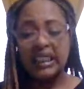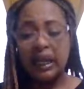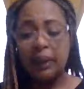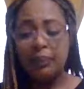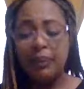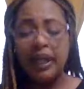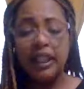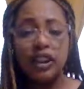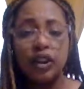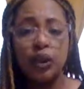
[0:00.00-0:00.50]
I
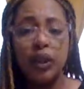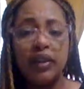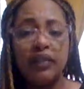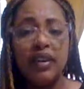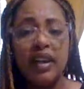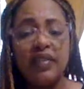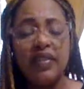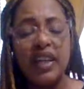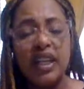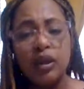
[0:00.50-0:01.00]
bet you,
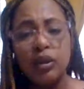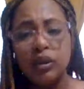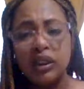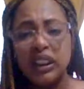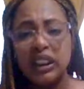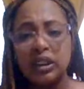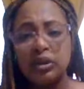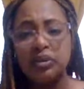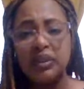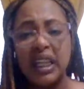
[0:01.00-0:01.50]
even if he do
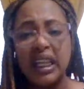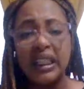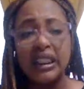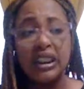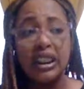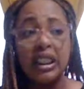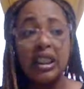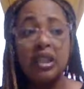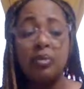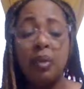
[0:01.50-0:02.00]
see some nigga
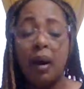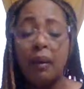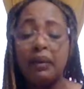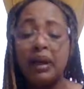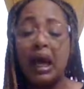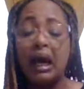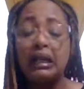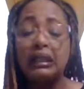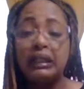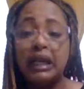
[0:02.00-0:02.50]
shit, he probably
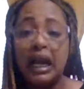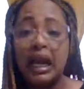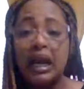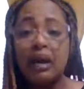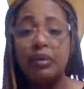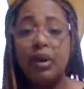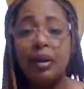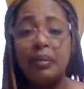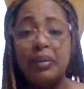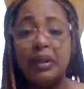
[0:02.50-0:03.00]
like,
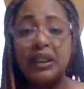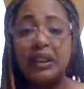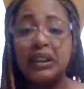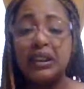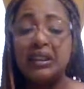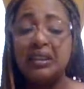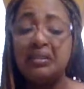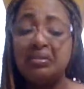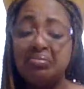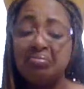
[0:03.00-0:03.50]
damn, that bitch
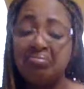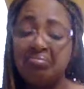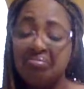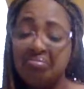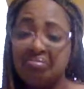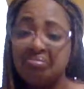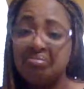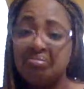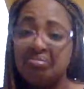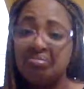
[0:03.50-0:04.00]
is
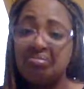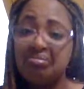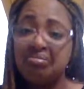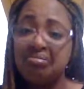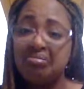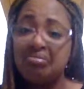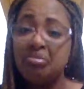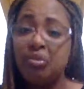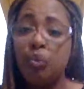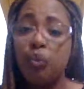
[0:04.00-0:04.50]

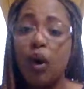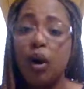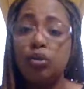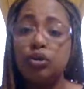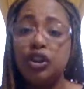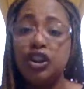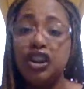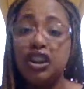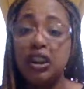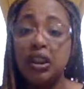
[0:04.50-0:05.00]

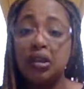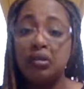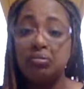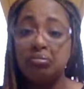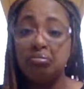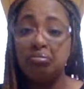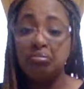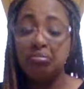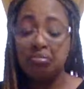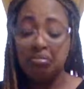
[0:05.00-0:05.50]
raunchy.
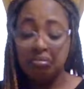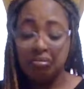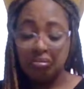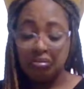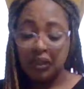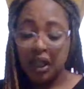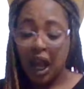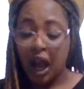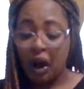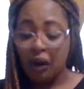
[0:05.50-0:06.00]

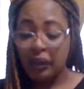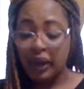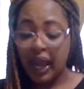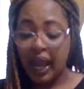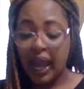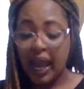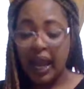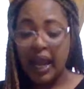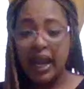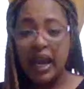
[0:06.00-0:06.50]

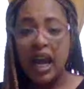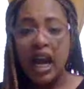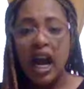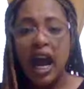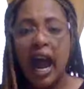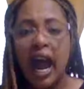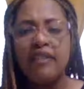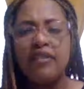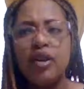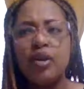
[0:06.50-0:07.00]
Okay?
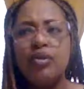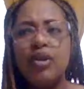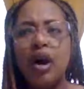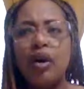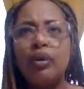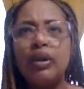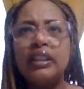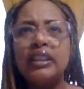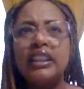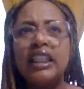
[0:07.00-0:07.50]
If you
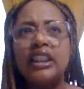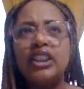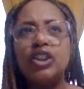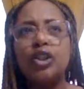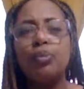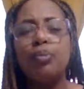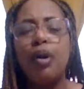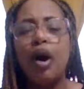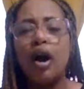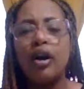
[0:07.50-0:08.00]
notice that
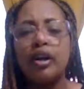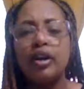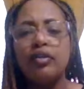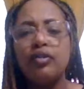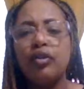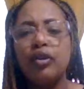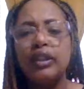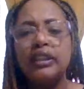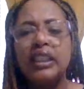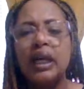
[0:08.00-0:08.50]
your partner,
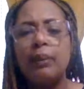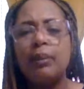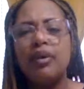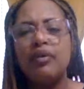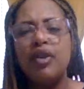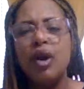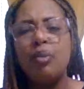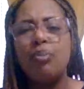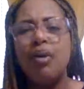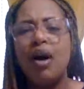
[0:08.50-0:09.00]
for example,
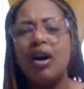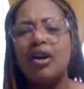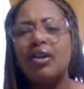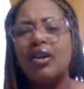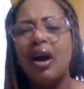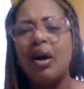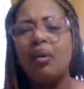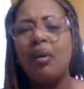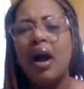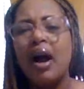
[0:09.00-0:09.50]
if your partner
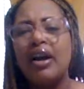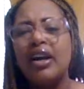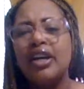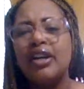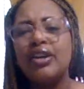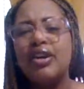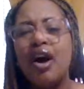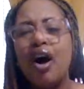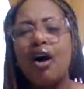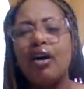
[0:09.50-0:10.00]
around here
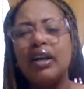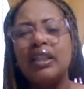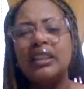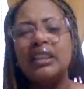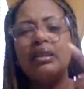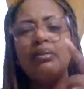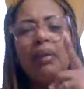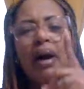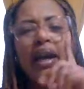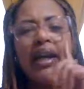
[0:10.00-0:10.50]
dogging
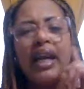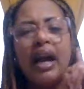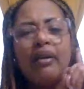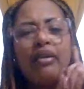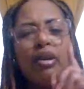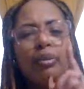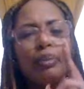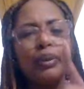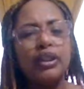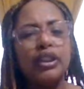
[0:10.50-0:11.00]
somebody
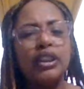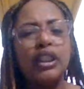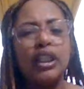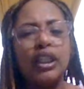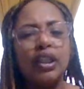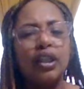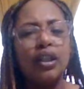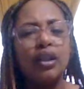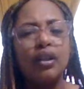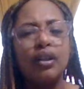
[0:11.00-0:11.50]
out in
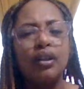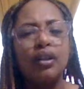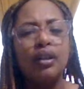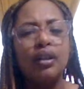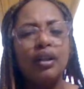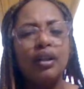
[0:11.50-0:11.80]
particular,